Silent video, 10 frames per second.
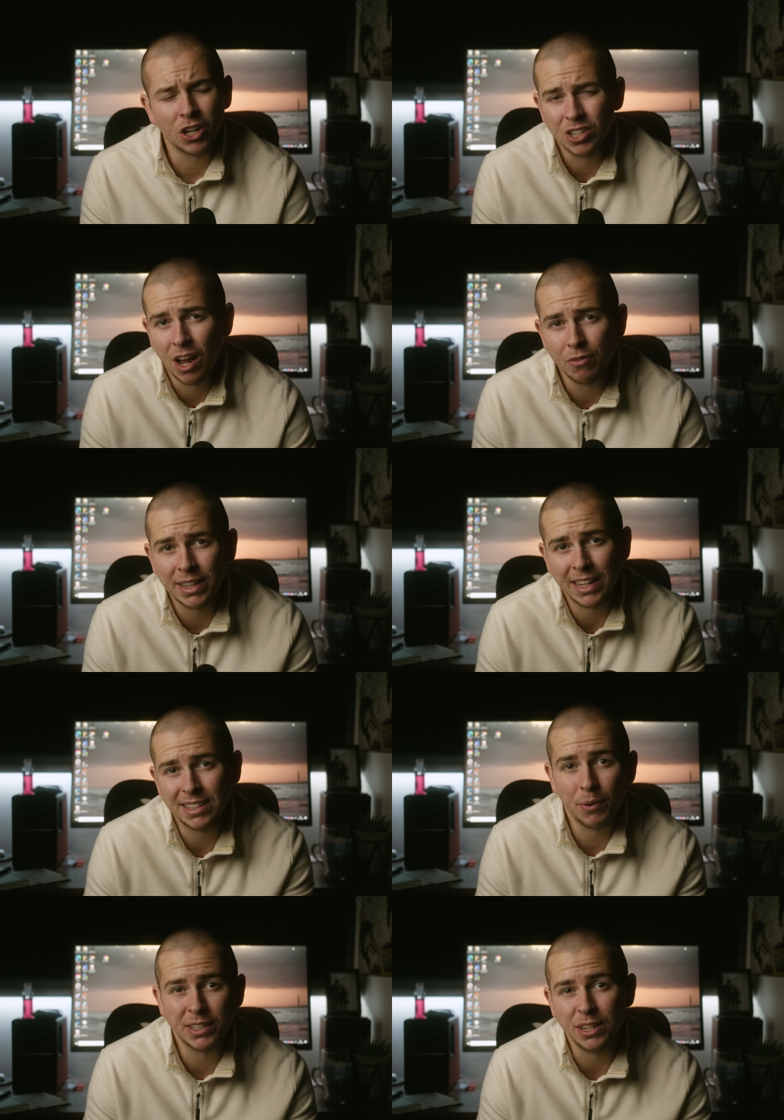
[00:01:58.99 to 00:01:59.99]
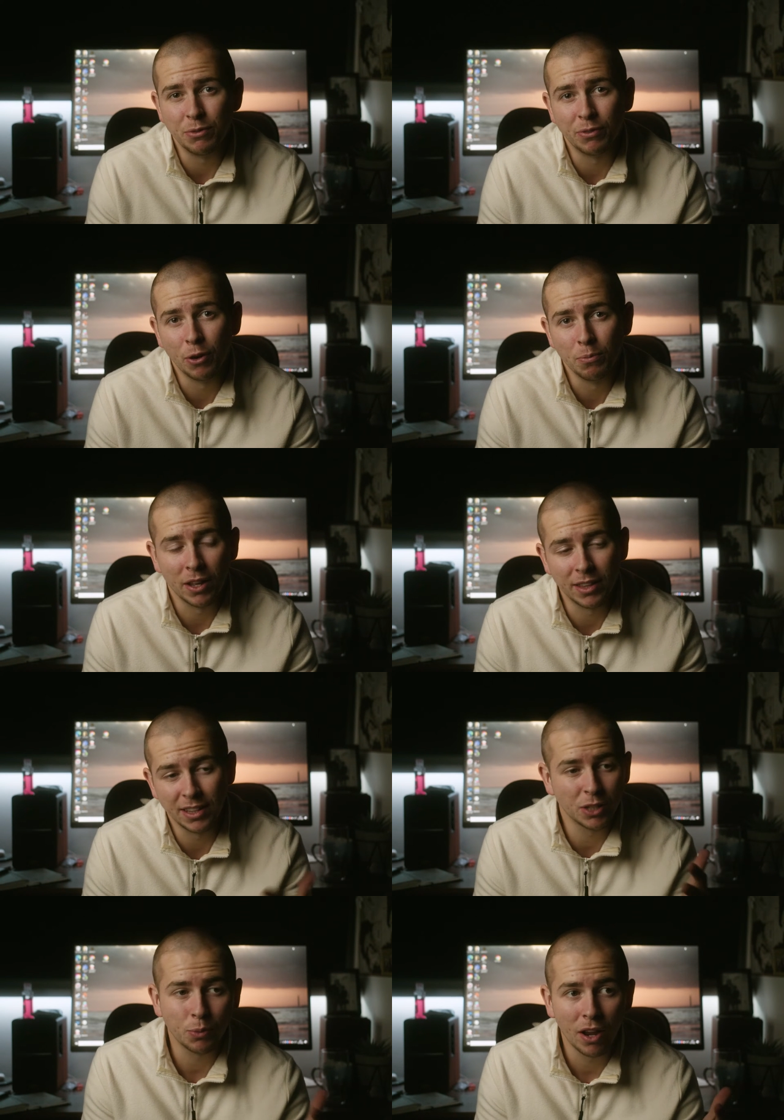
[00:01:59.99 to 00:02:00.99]
I just love it. That's how I see film. I think
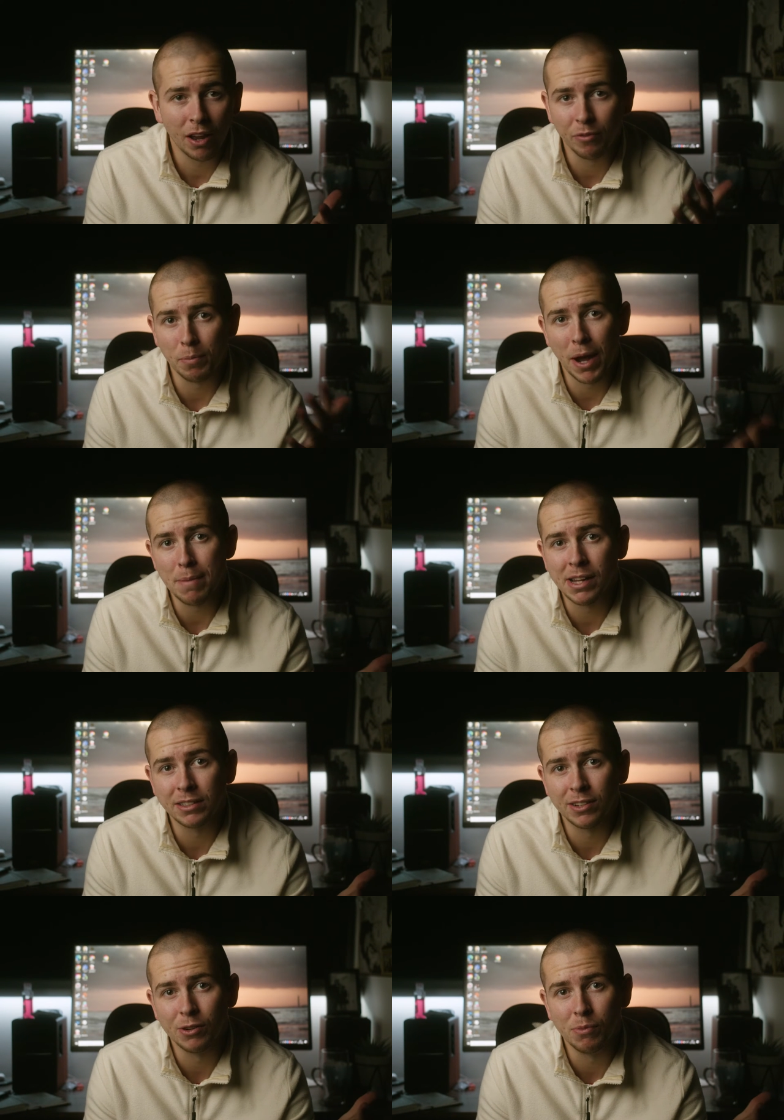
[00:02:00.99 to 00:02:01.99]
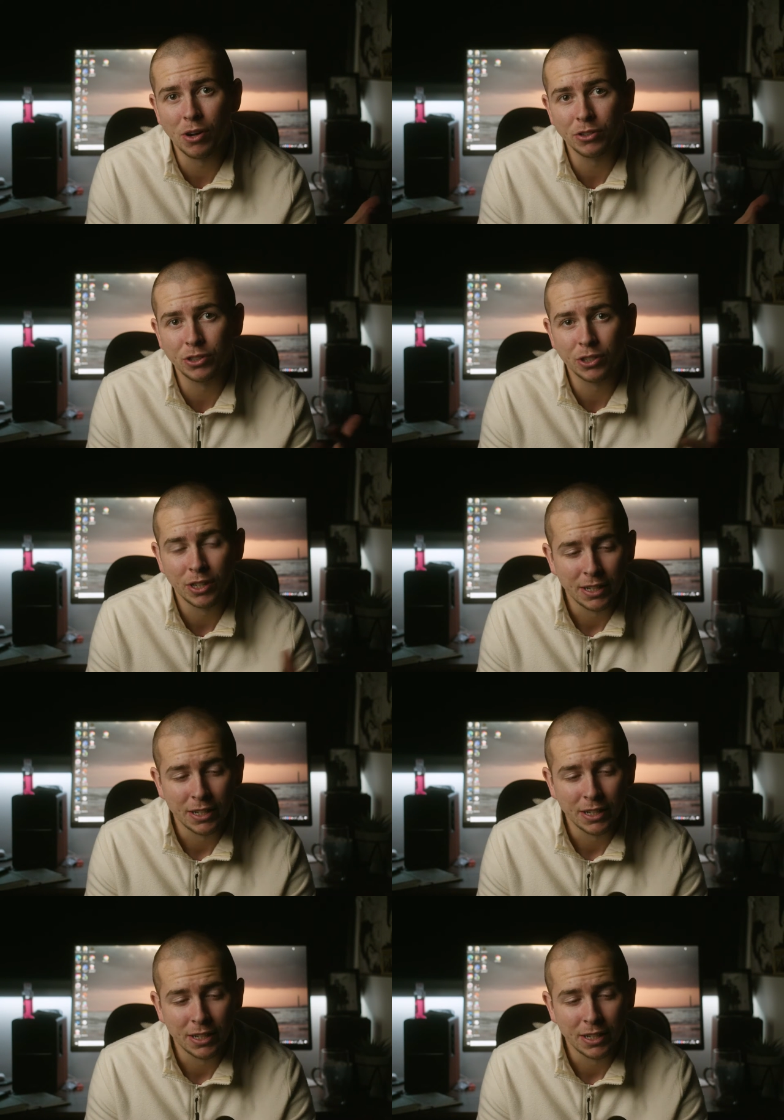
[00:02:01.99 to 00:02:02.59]
that's why I love The Batman so much.